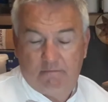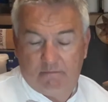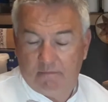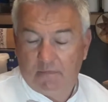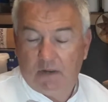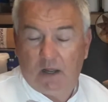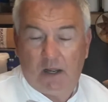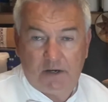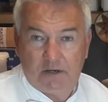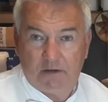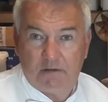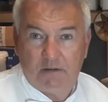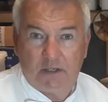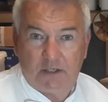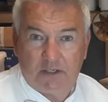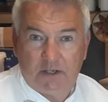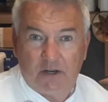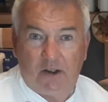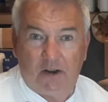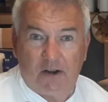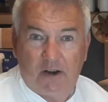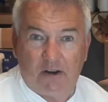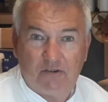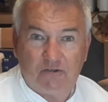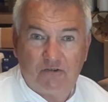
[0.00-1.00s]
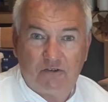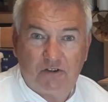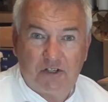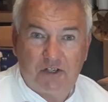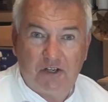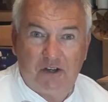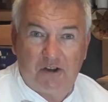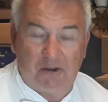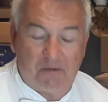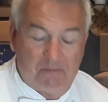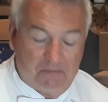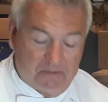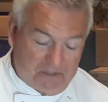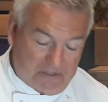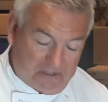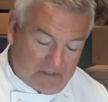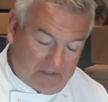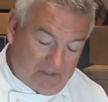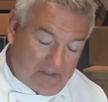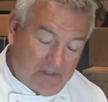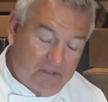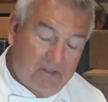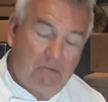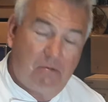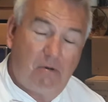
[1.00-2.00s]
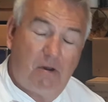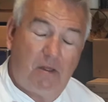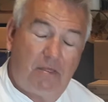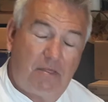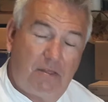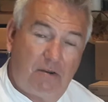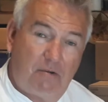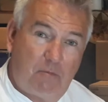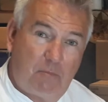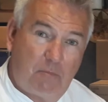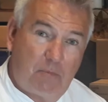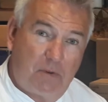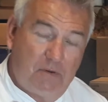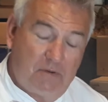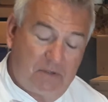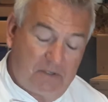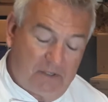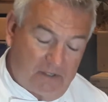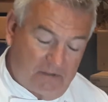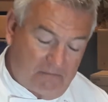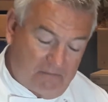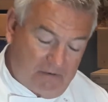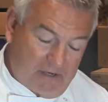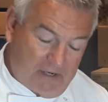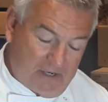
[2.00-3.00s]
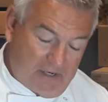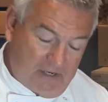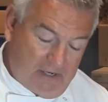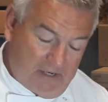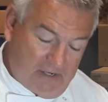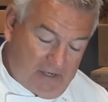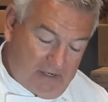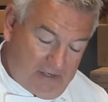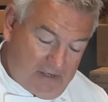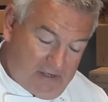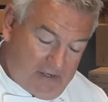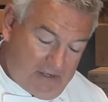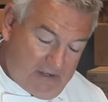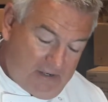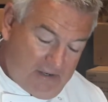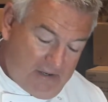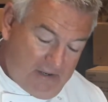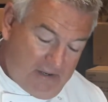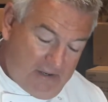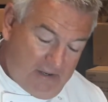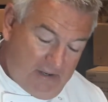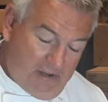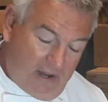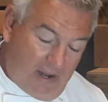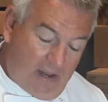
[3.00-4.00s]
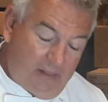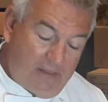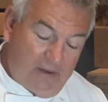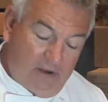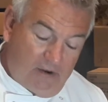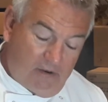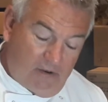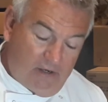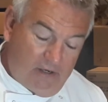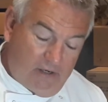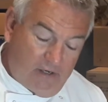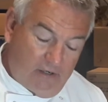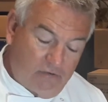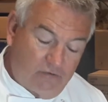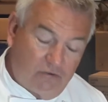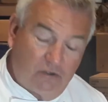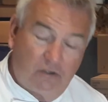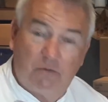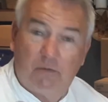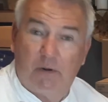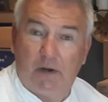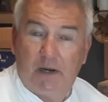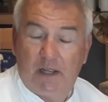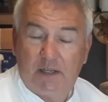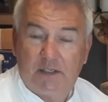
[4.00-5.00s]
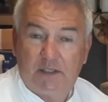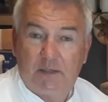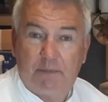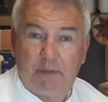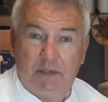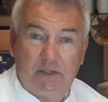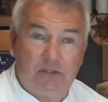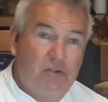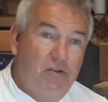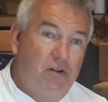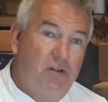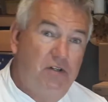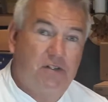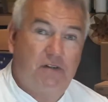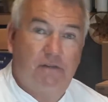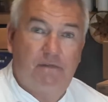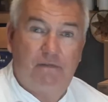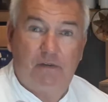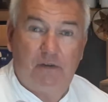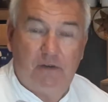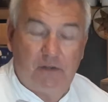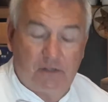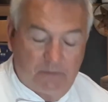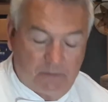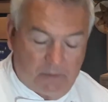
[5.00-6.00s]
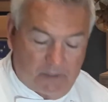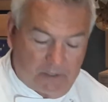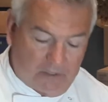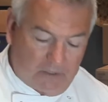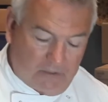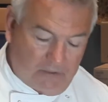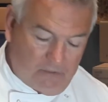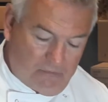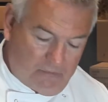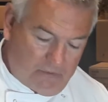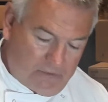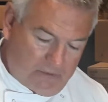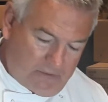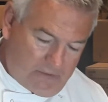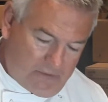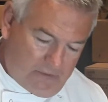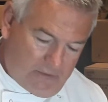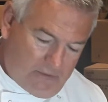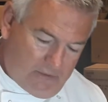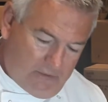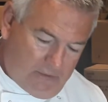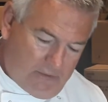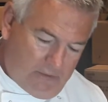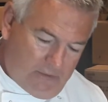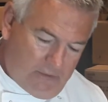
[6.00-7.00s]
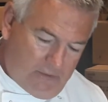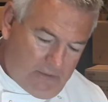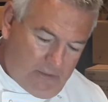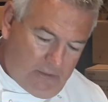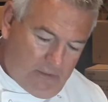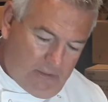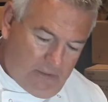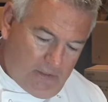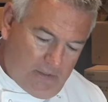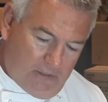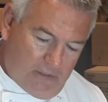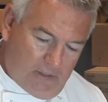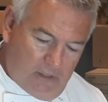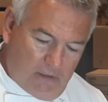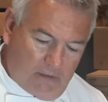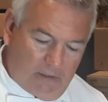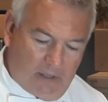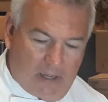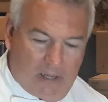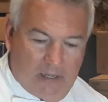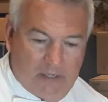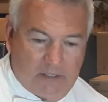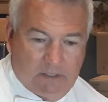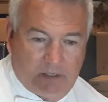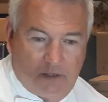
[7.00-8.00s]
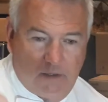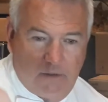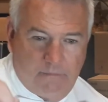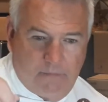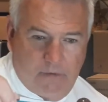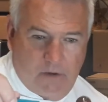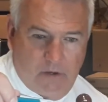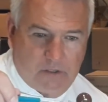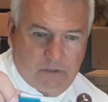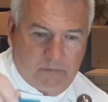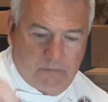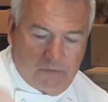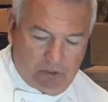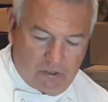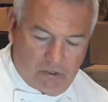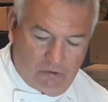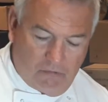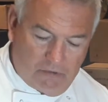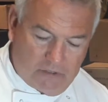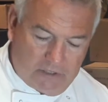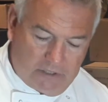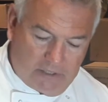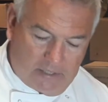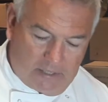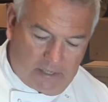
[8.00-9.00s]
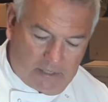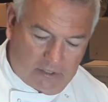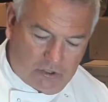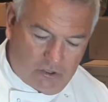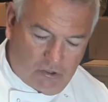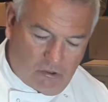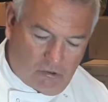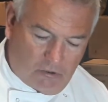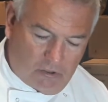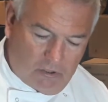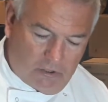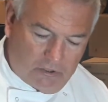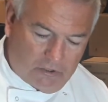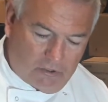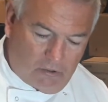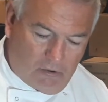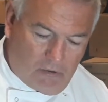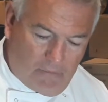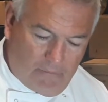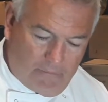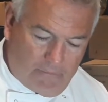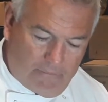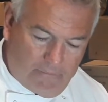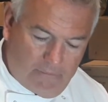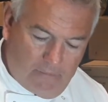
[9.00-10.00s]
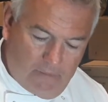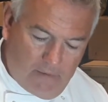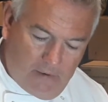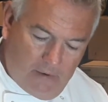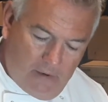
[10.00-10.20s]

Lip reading: I do this 900 times. It's quite therapeutic, really. And the 900th one has to be as good as the first one, of course. Okay, so the vast majority of that chocolate's off.